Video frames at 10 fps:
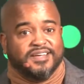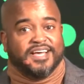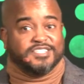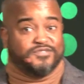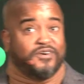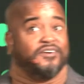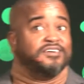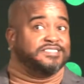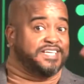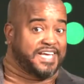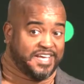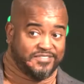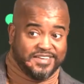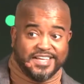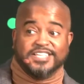As far as the
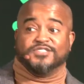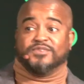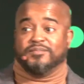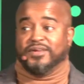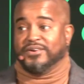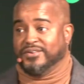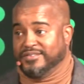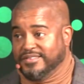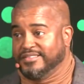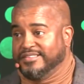heaven is from the earth,